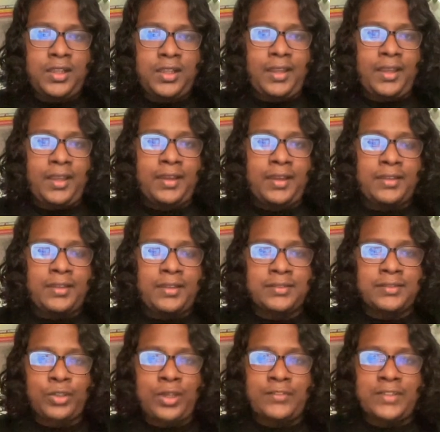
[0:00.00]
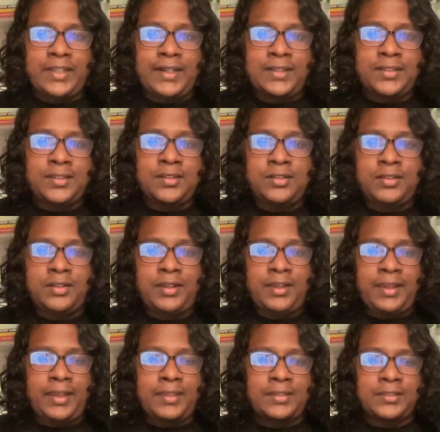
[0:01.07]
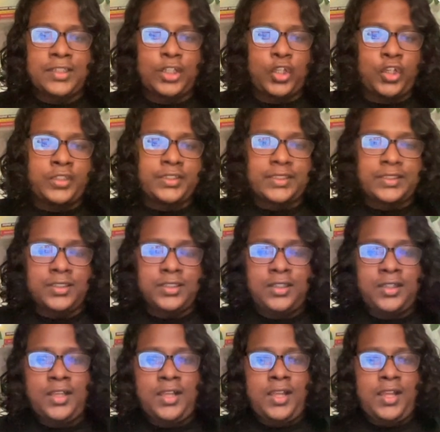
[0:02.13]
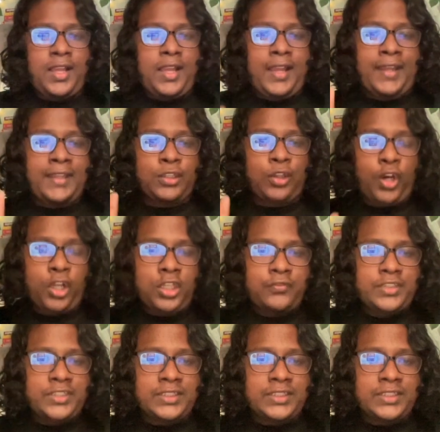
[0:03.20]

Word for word: and you have the header and the content and all of